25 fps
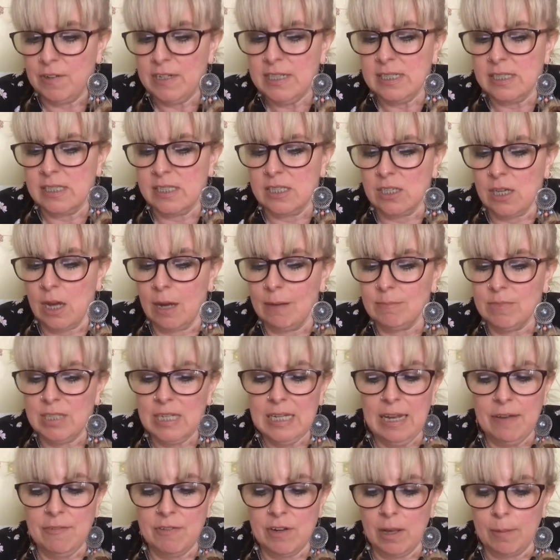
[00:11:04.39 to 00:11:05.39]
It's the time to
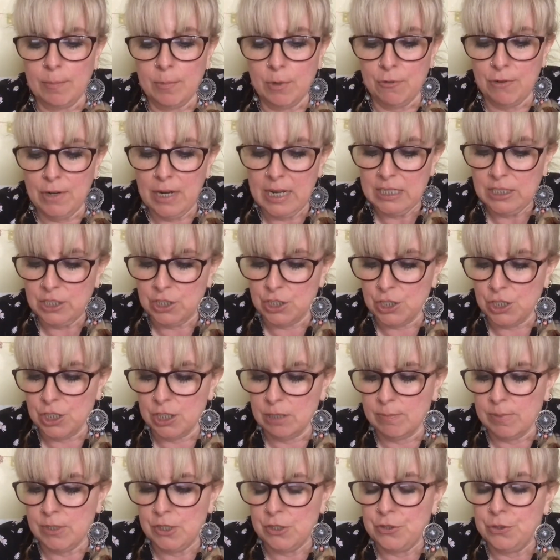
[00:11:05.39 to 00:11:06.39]
level up your
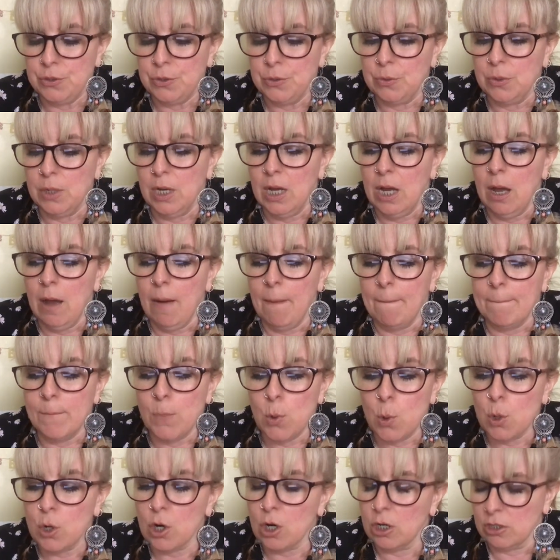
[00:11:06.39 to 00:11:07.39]
relationships through
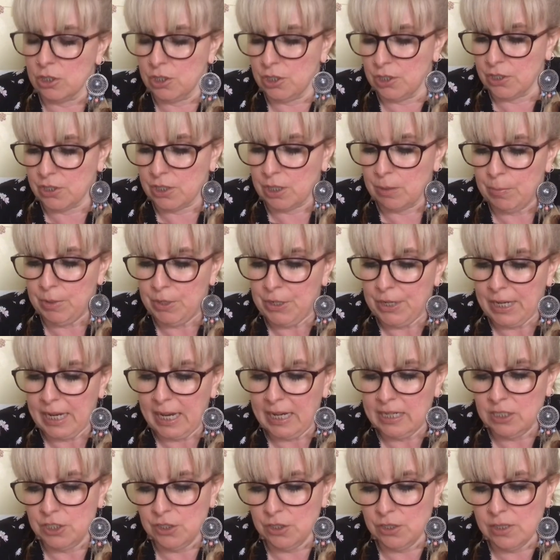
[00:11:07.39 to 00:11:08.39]
more conscious
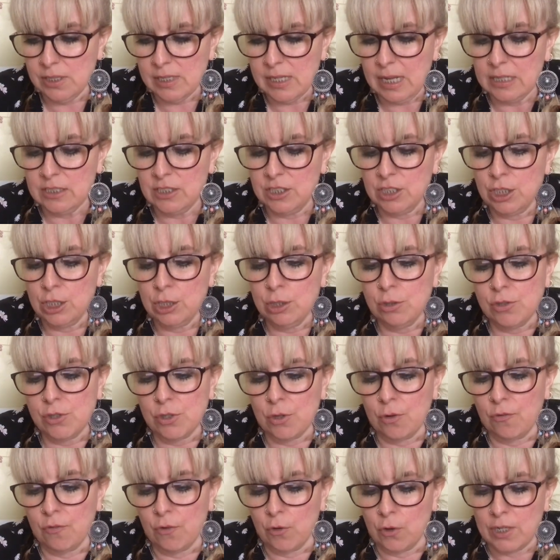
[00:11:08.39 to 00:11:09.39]
communications and to use
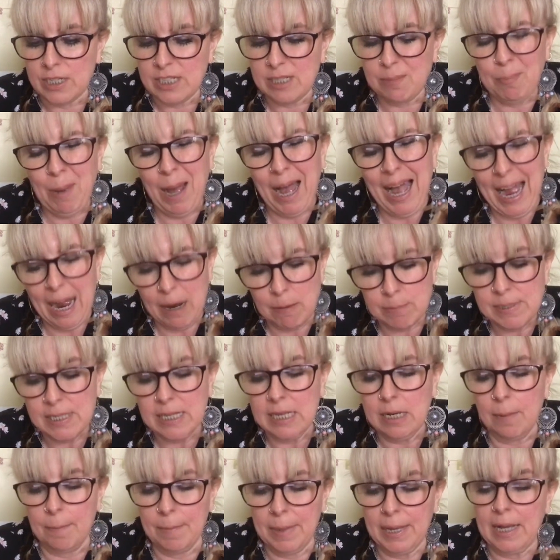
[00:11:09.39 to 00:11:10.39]
your voice, perhaps
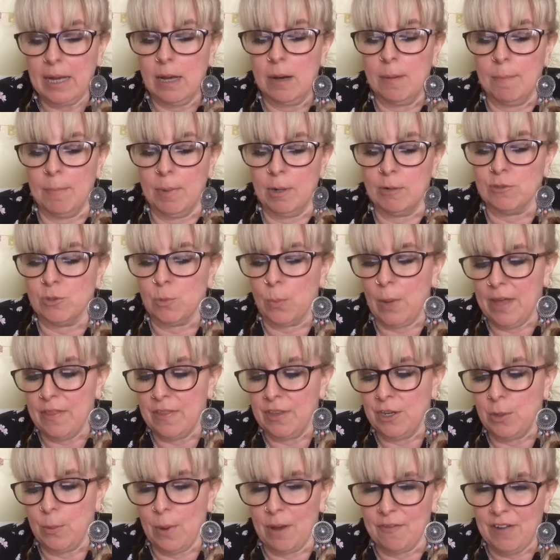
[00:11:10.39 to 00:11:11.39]
in a bigger and bolder way
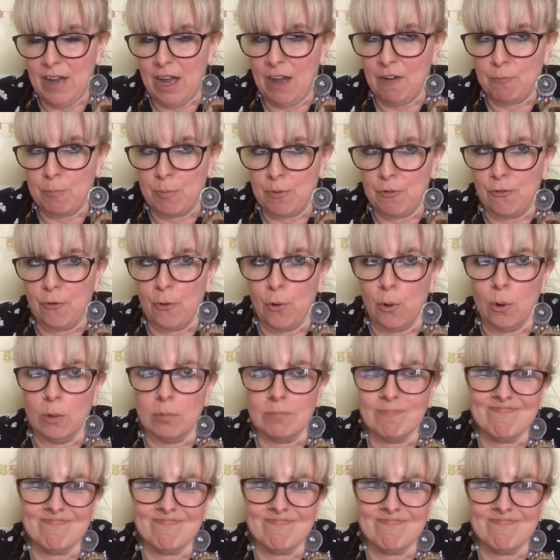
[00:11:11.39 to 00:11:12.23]
than you ever have before.